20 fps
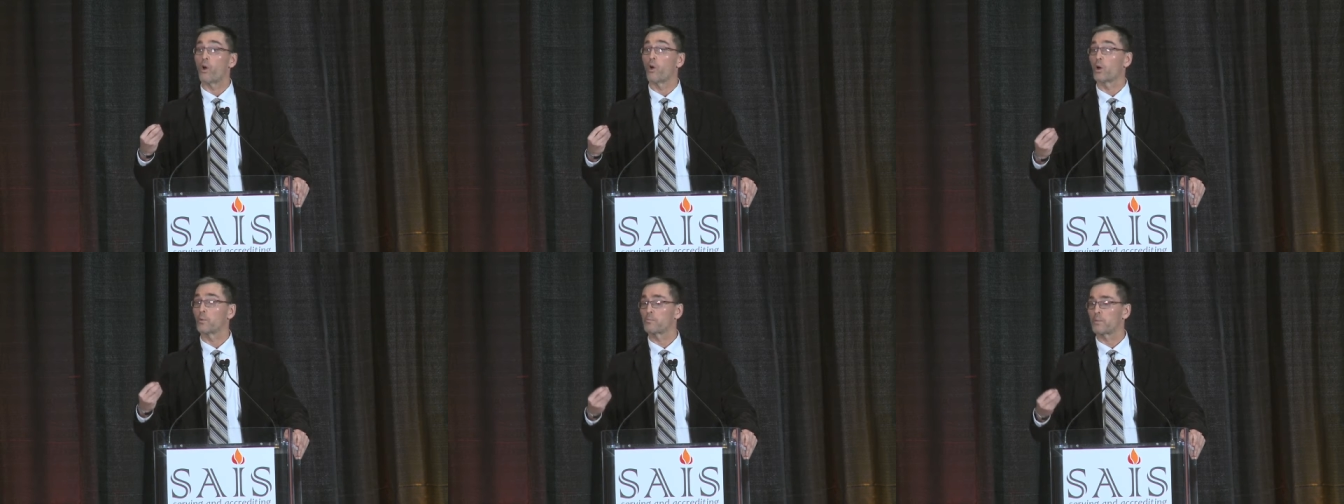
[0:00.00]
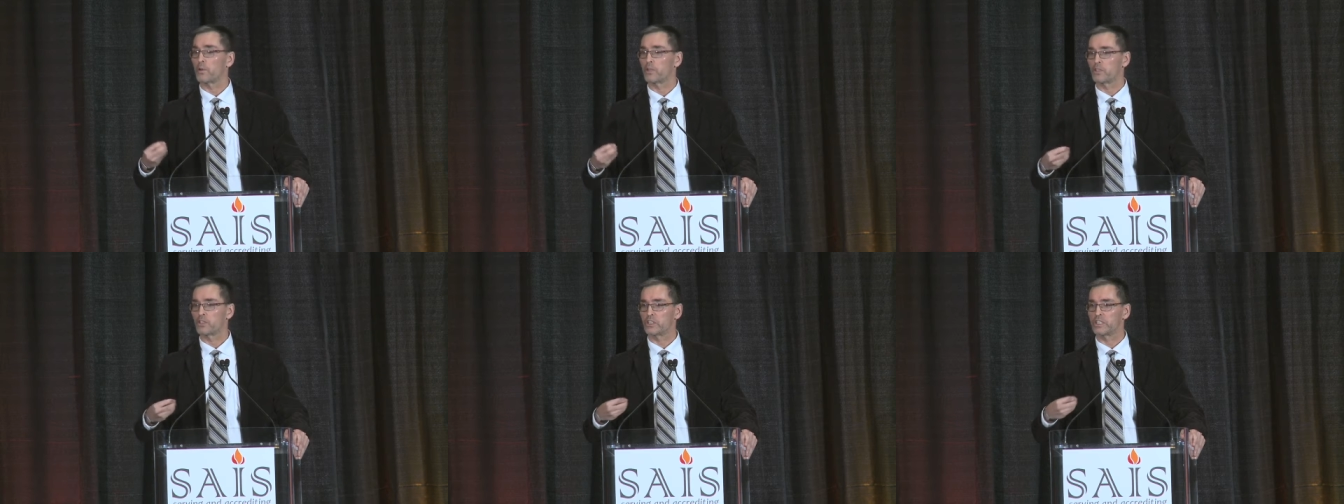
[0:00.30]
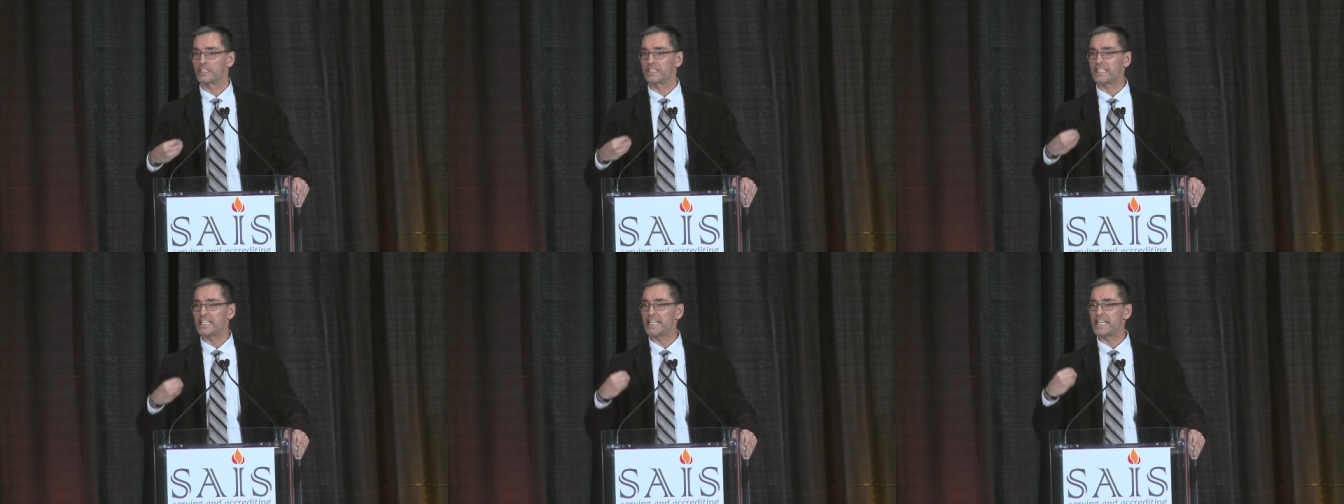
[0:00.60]
or
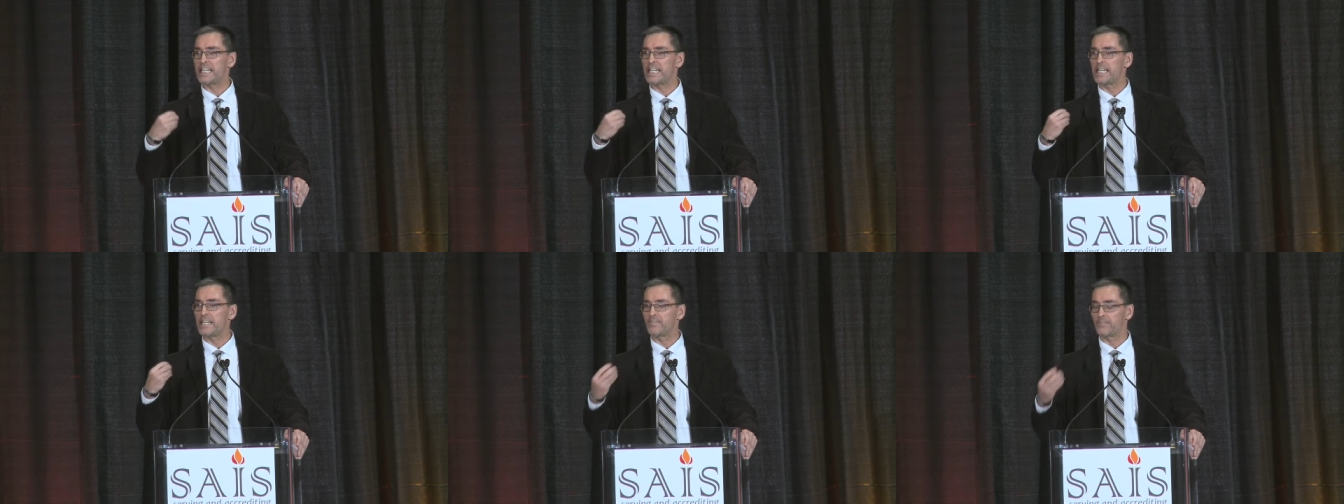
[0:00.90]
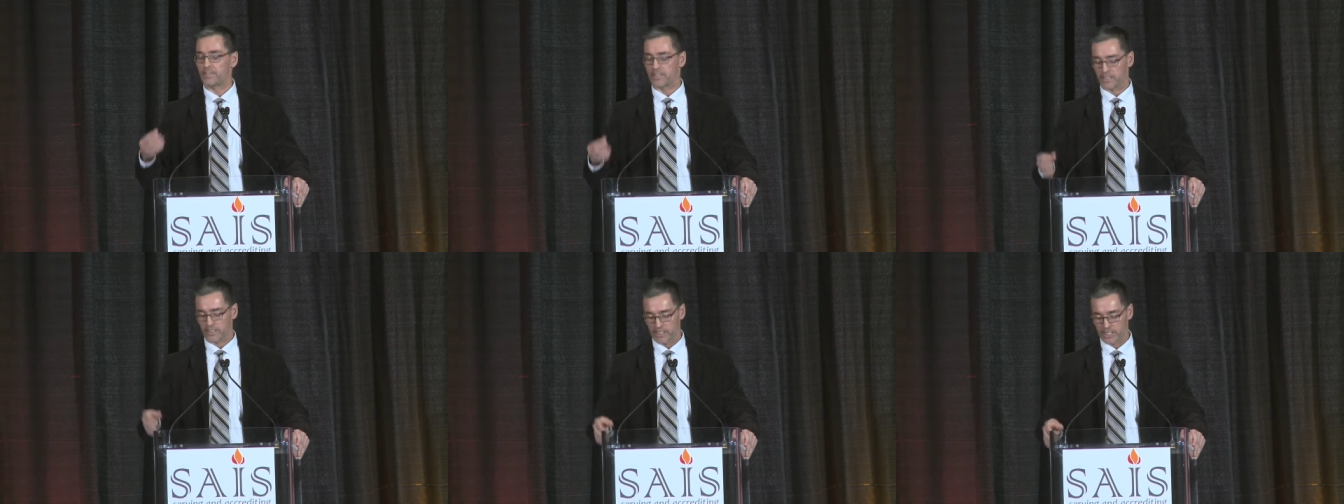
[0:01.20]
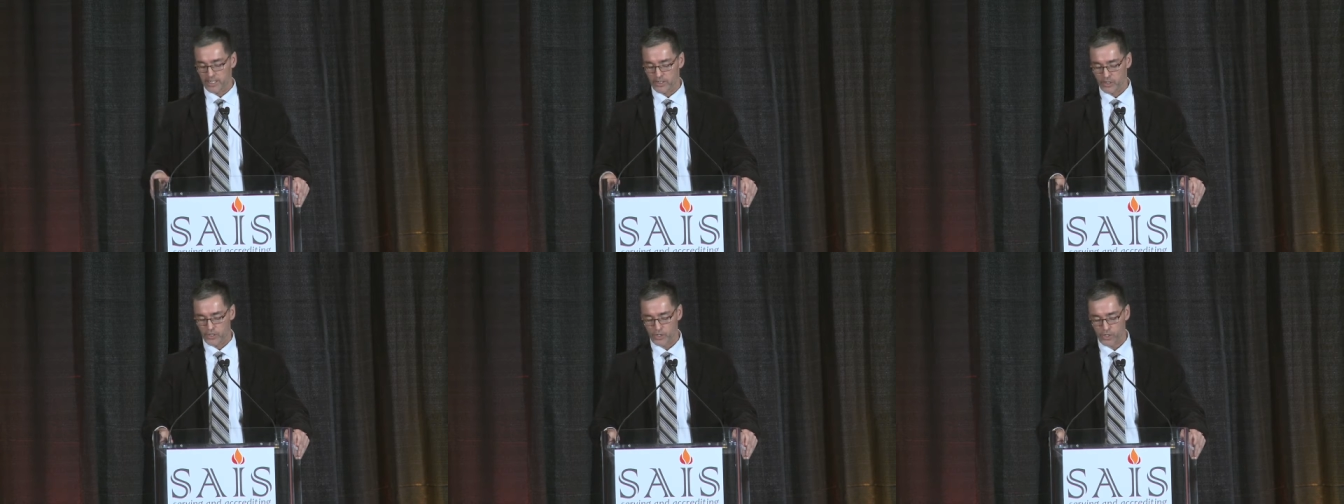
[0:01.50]
perceived
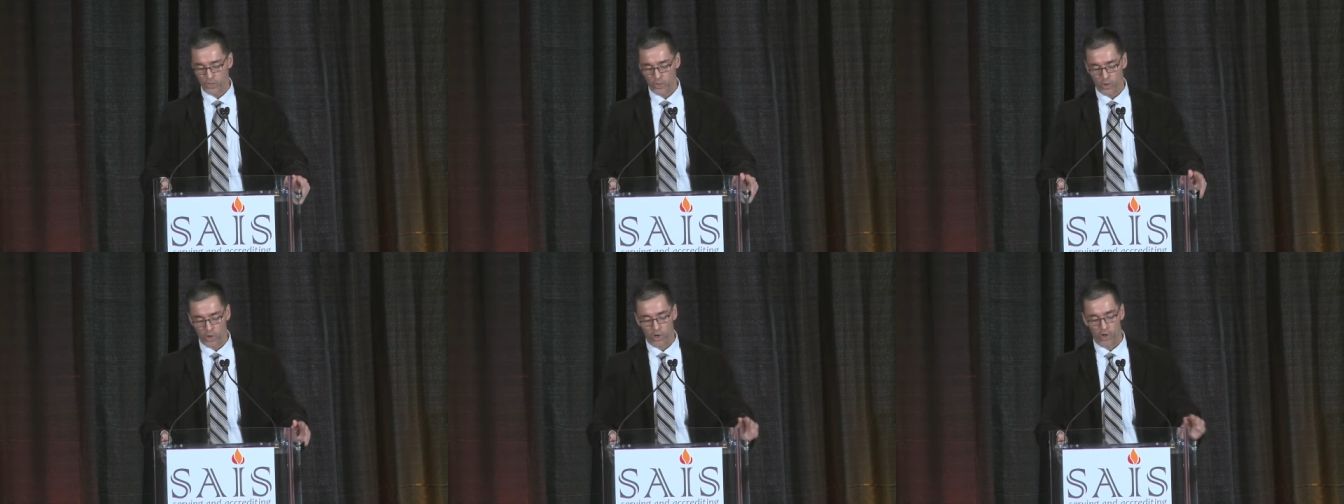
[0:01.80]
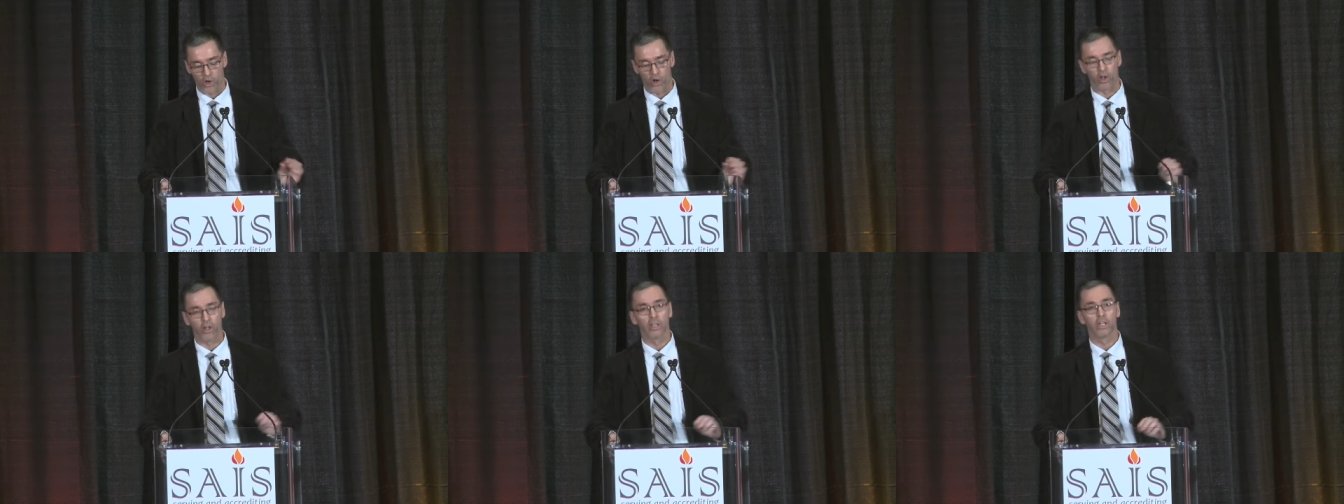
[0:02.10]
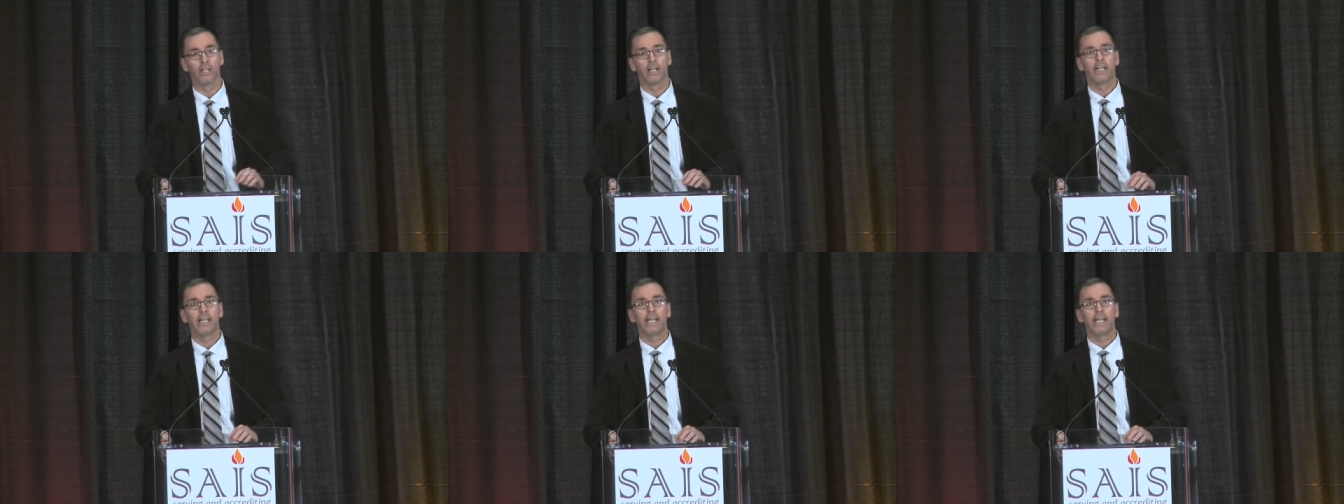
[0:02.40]
control